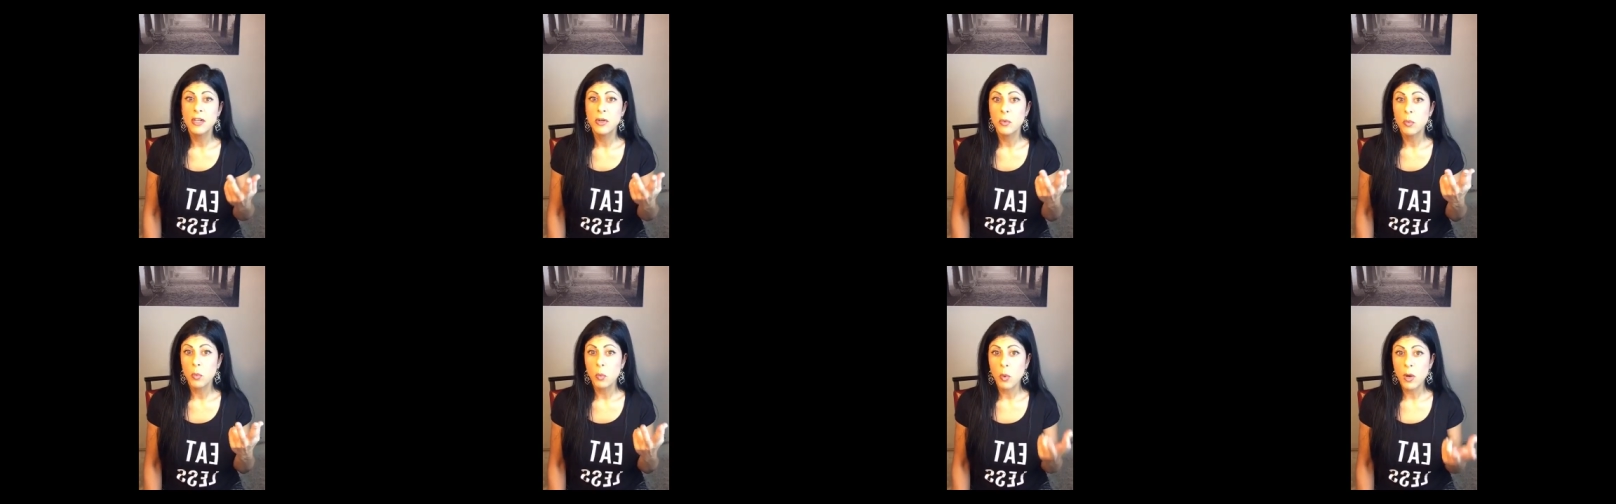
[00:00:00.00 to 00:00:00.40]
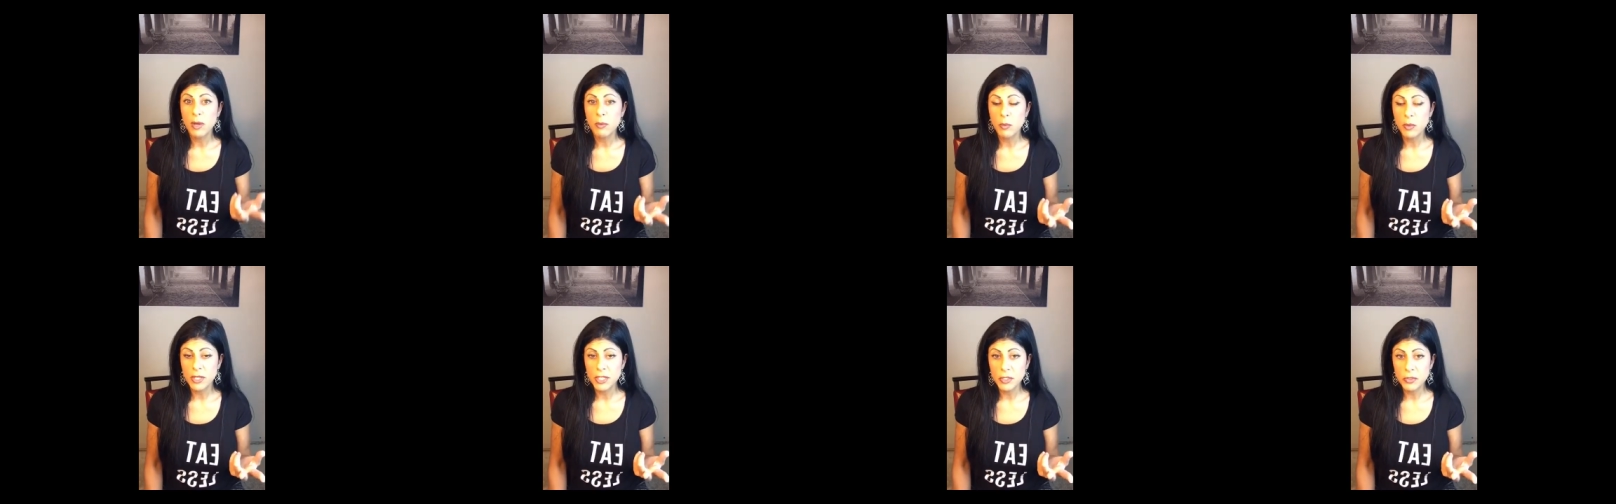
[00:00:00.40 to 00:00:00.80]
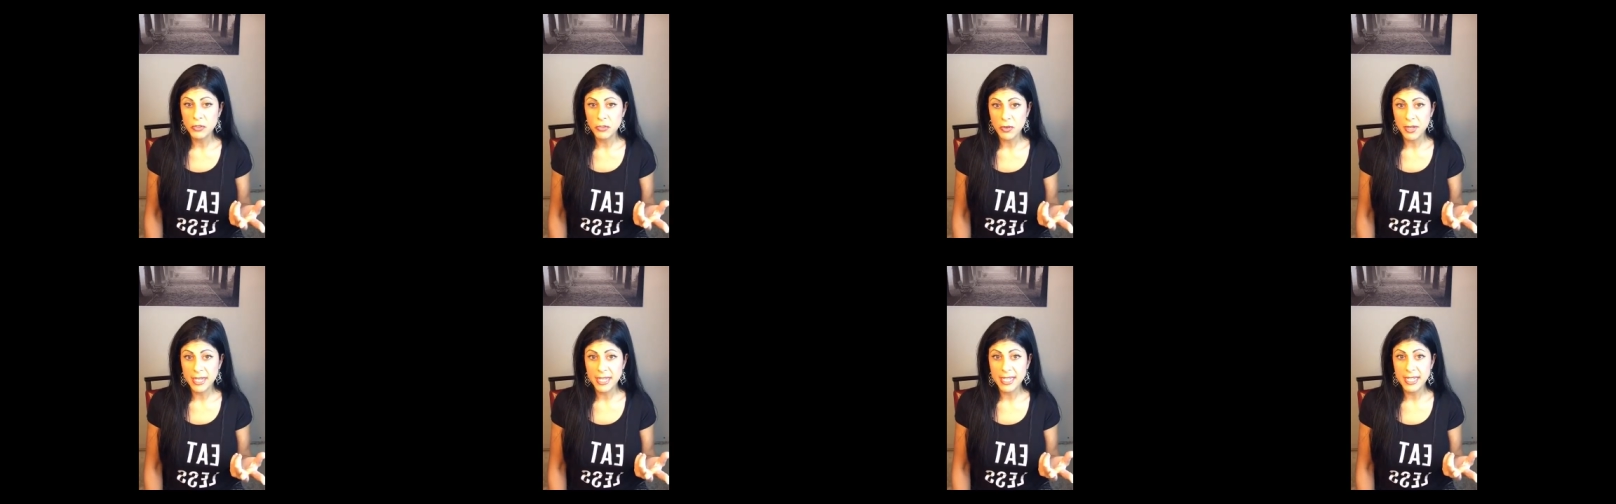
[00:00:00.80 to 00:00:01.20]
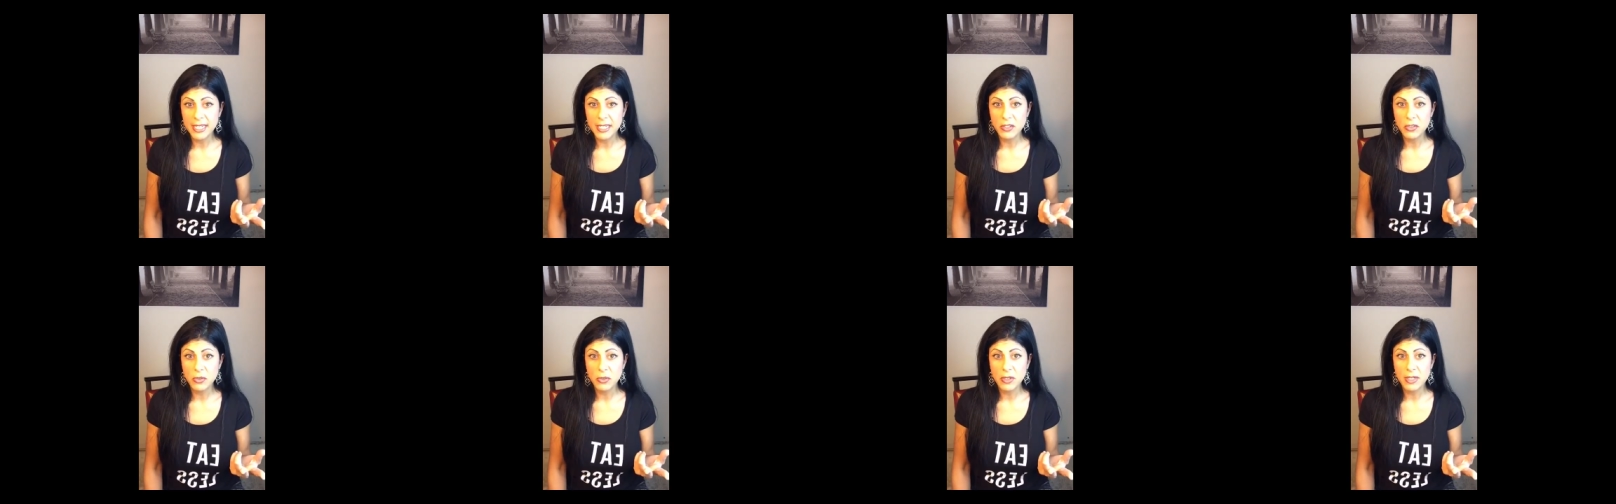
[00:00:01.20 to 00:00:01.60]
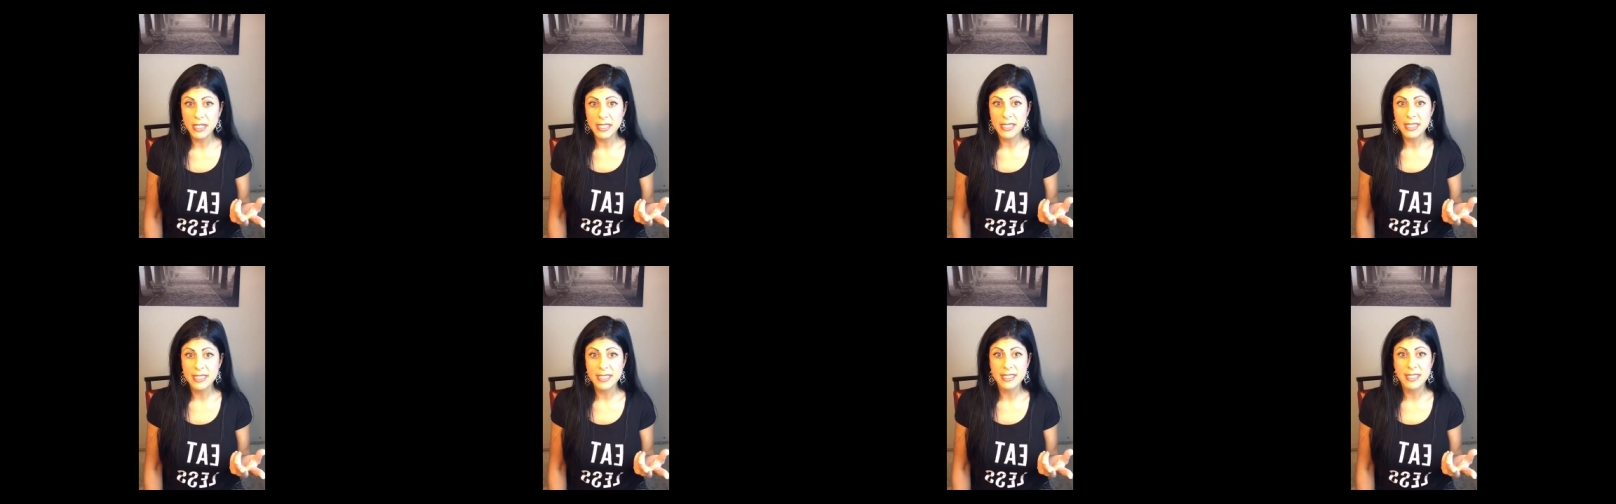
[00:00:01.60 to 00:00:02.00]
what were you drinking during
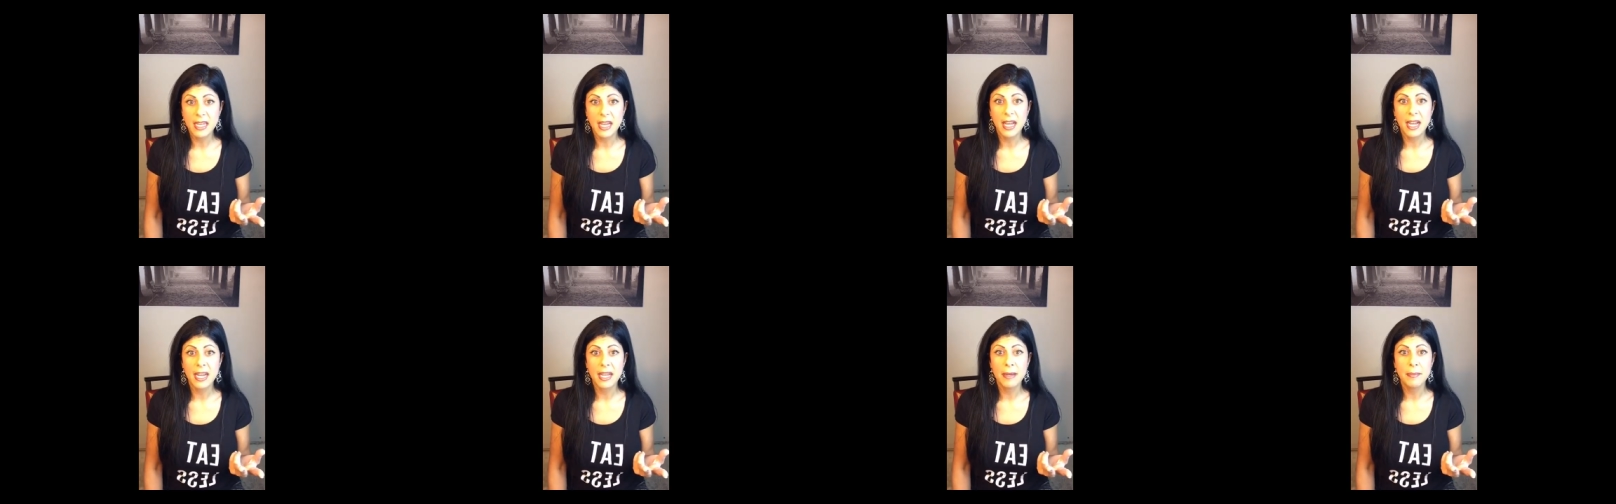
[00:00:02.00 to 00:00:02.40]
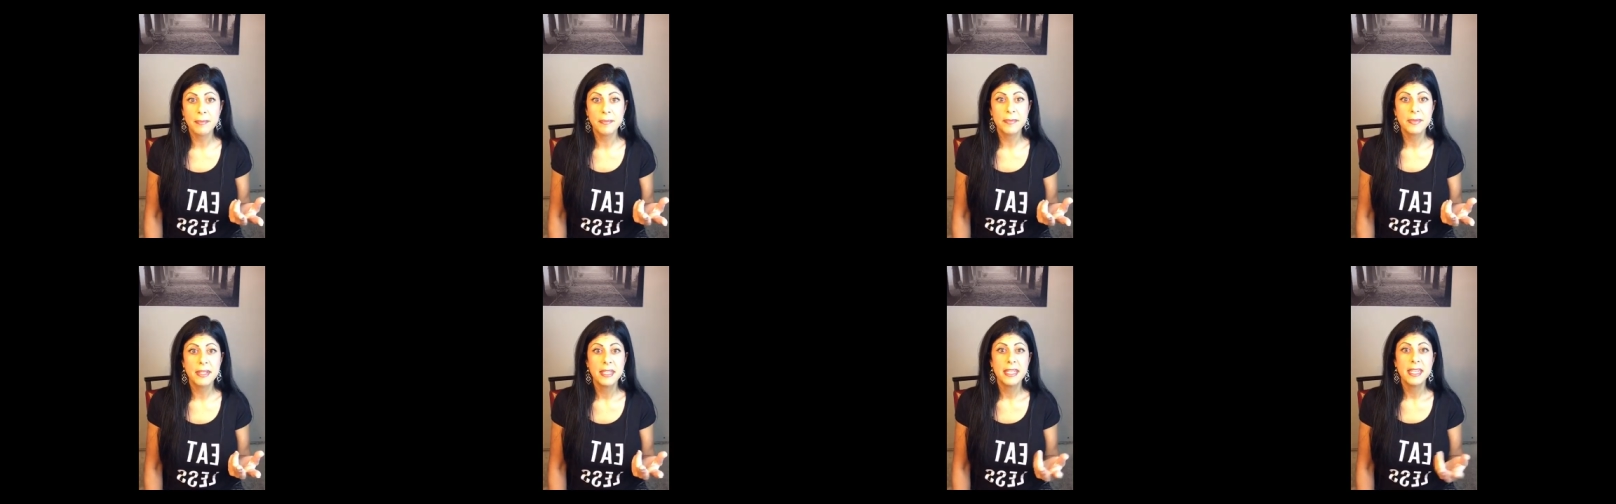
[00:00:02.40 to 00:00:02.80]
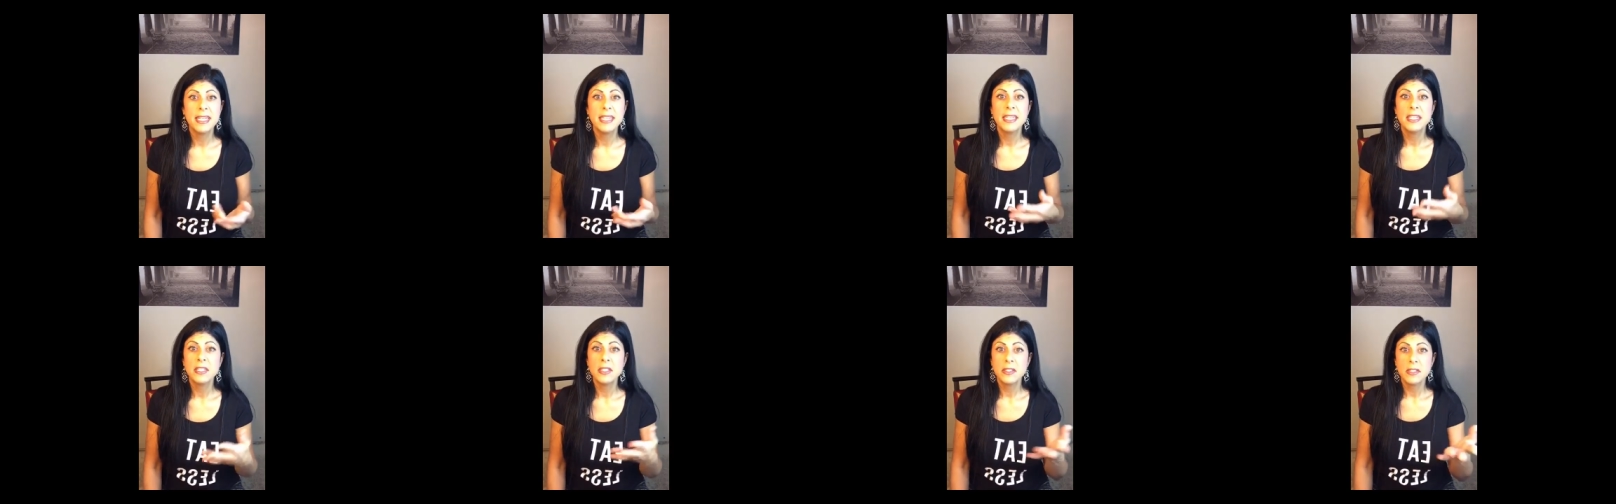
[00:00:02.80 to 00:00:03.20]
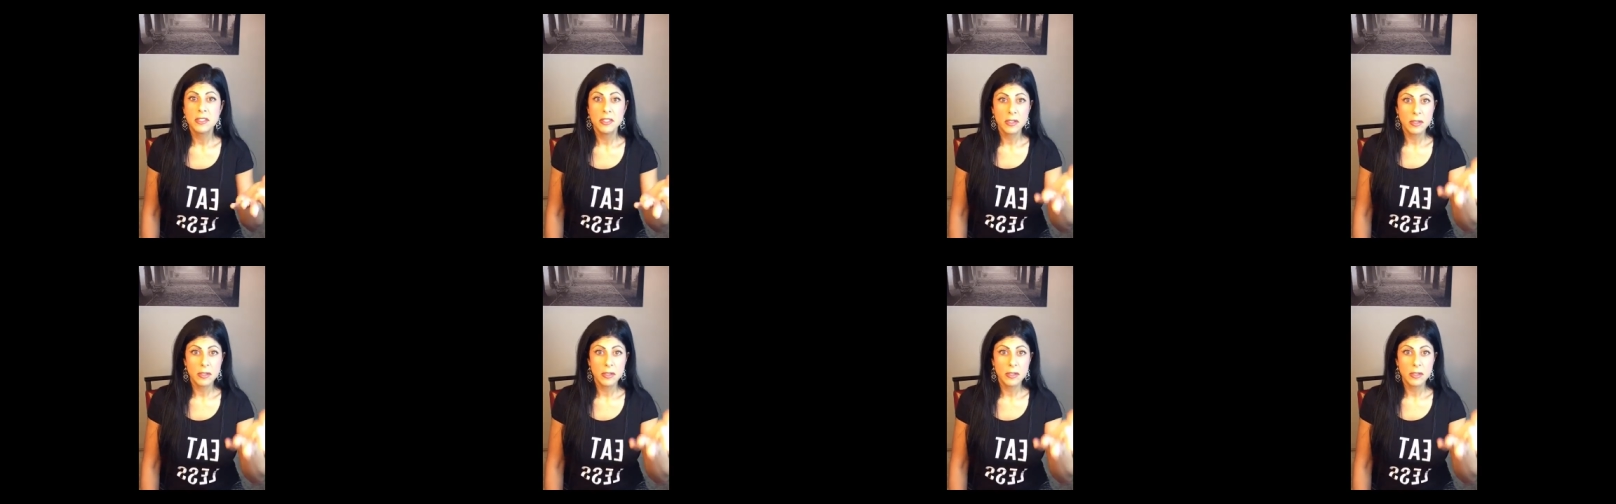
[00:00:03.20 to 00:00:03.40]
this time. So